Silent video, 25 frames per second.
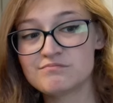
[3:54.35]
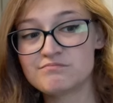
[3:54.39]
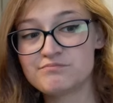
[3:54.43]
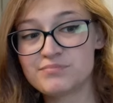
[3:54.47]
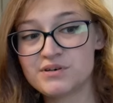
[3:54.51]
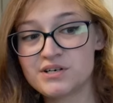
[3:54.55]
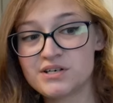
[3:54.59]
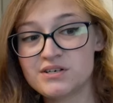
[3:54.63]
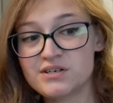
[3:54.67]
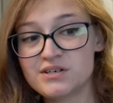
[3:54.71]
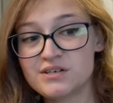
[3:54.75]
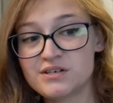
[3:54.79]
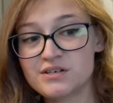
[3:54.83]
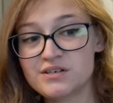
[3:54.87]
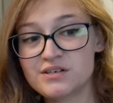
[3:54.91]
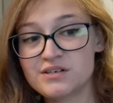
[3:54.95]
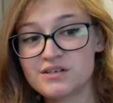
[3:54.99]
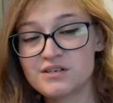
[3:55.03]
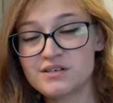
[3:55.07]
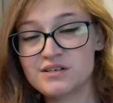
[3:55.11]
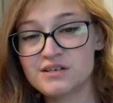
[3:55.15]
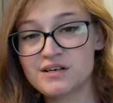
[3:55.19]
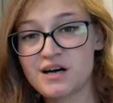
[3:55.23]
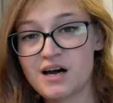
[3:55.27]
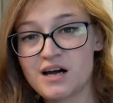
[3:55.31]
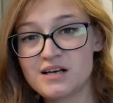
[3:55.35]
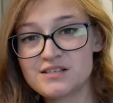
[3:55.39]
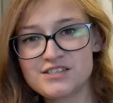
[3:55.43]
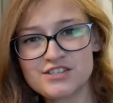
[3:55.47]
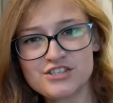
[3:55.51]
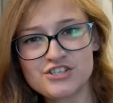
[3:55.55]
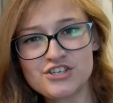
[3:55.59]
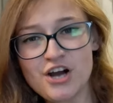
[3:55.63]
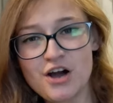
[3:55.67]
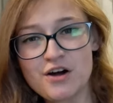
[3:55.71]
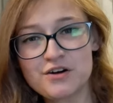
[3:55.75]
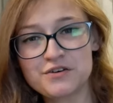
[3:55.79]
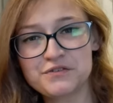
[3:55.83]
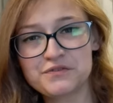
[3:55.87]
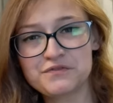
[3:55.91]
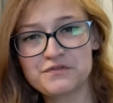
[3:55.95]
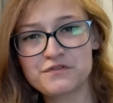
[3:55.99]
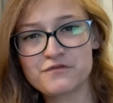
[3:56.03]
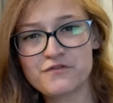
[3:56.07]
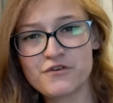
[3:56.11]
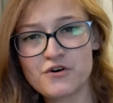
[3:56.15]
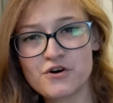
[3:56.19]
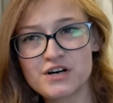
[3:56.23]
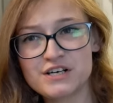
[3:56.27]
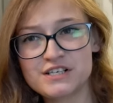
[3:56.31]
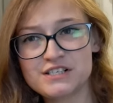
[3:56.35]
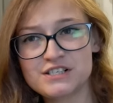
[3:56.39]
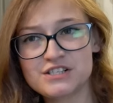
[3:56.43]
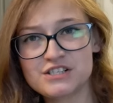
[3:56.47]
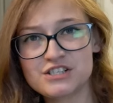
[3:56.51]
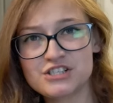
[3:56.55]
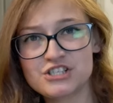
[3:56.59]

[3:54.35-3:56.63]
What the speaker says: But as a child of the forest,